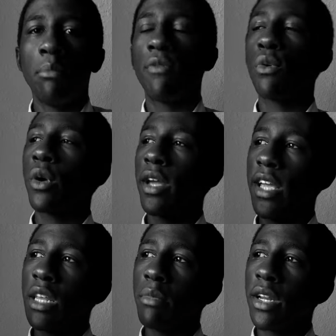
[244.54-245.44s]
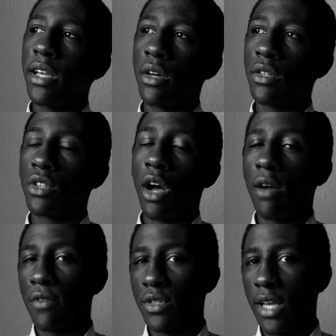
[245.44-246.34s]
before anybody else
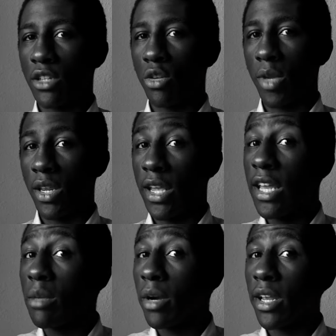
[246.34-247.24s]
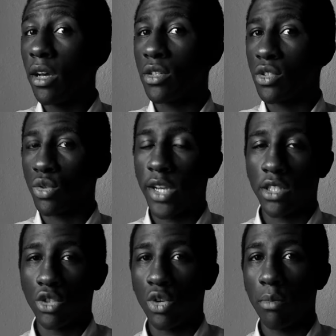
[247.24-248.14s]
offers that to me and anybody else
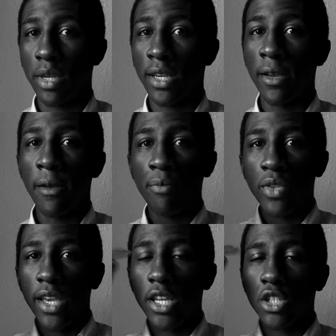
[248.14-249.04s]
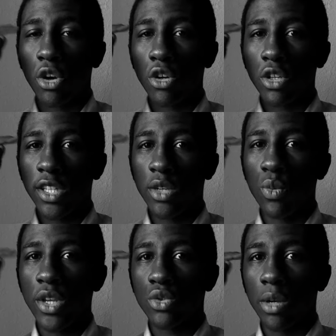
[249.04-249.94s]
tries to trip me, internally
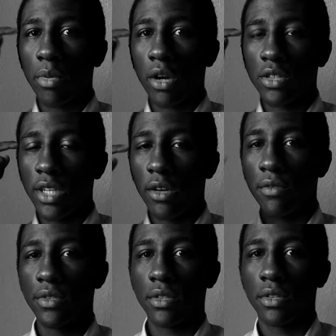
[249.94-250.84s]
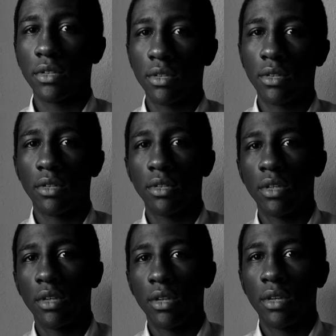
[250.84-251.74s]
we trip ourselves,
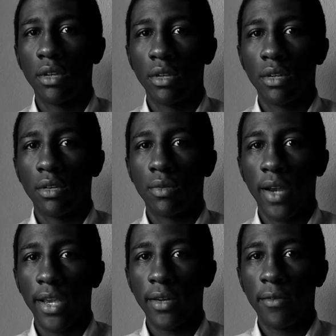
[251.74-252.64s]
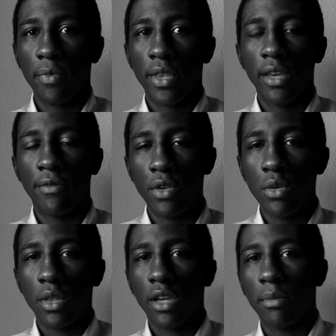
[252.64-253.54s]
right? If
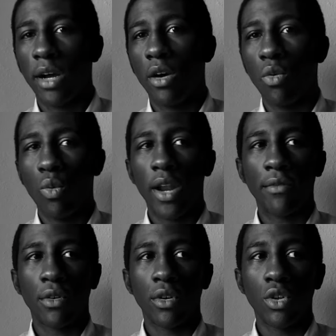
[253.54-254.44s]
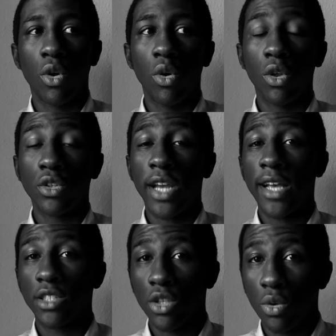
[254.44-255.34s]
you think about whatever goal or
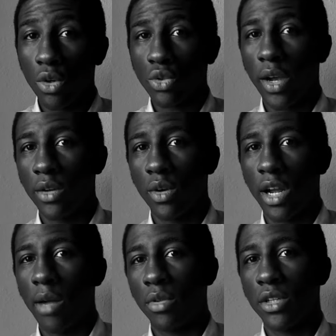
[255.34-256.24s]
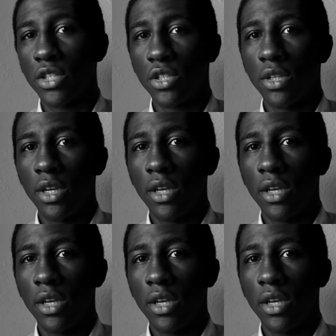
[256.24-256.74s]
task you're trying to accomplish,